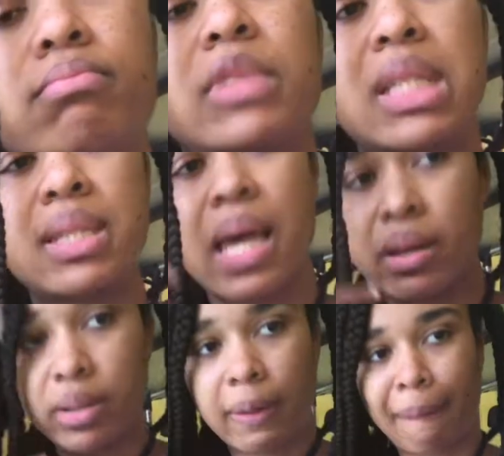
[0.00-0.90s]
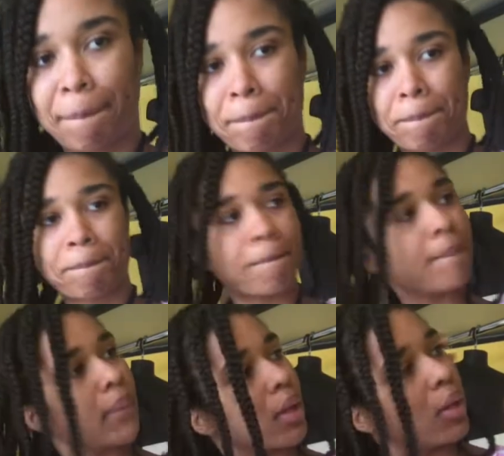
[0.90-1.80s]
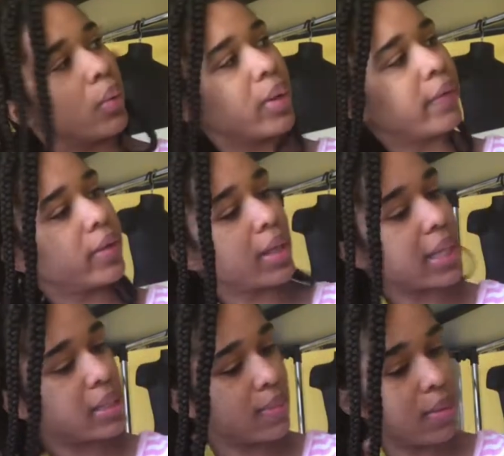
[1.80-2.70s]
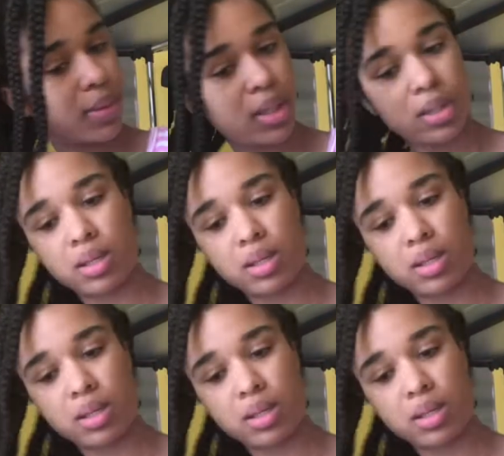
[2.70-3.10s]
discounted or whatever the case may be.